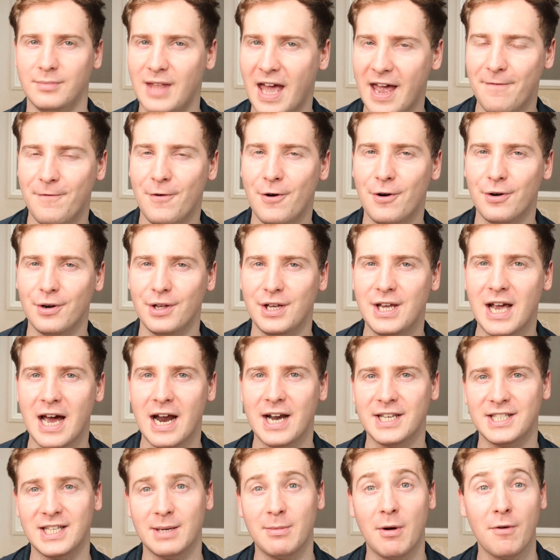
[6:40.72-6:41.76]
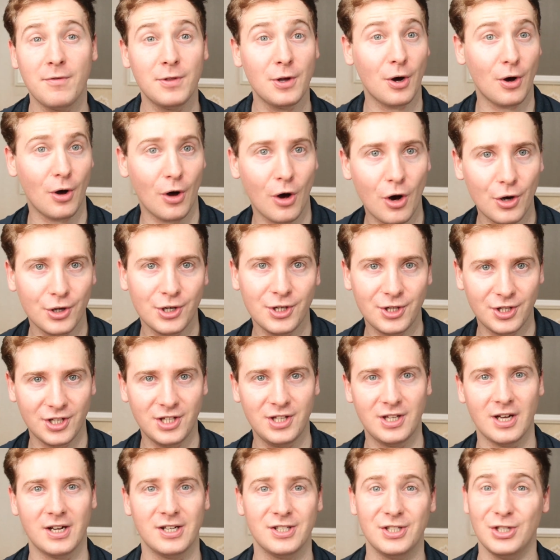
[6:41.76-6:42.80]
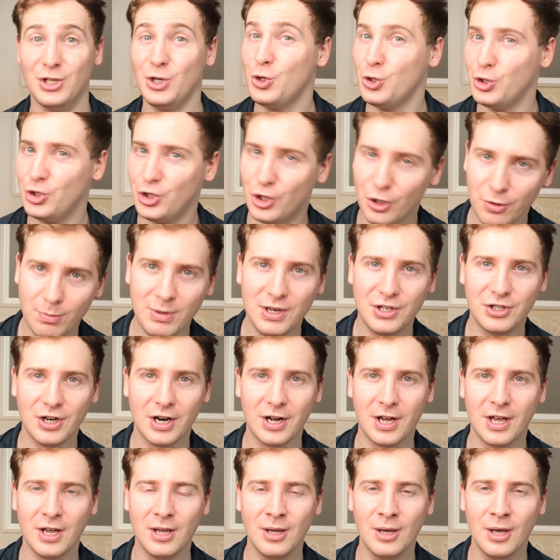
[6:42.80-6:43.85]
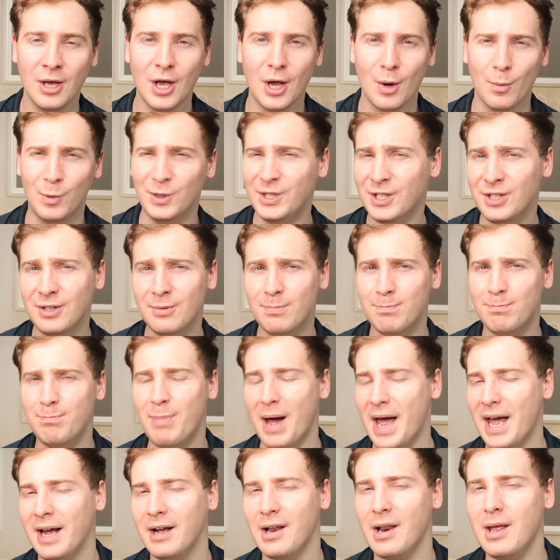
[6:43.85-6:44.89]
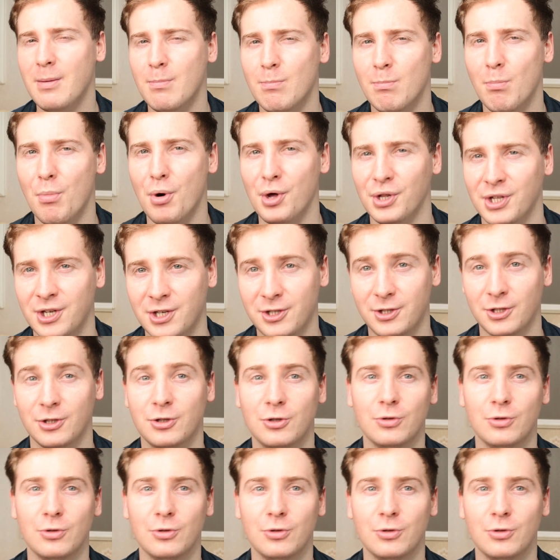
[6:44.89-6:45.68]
Therefore, here are some of the other details you should be tracking within the backlink monitor